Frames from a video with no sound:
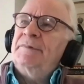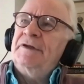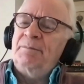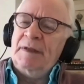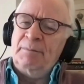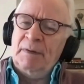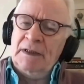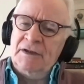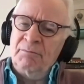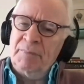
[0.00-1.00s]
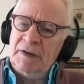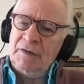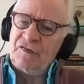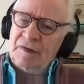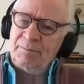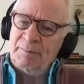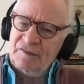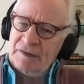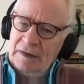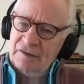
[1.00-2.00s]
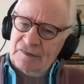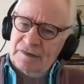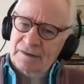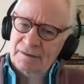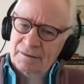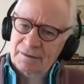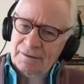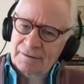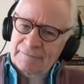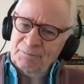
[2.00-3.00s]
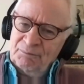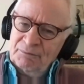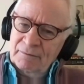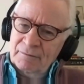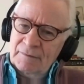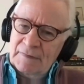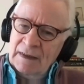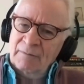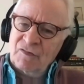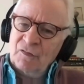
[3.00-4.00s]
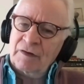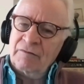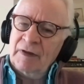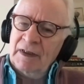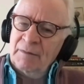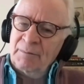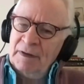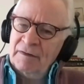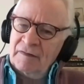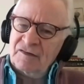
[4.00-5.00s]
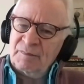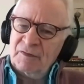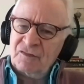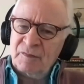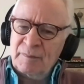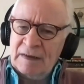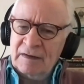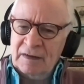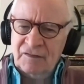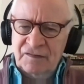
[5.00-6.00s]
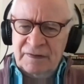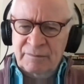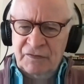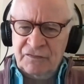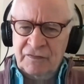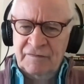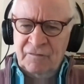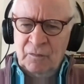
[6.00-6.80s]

Did people in the music business, I'm talking really in a period, I suppose, from about 1973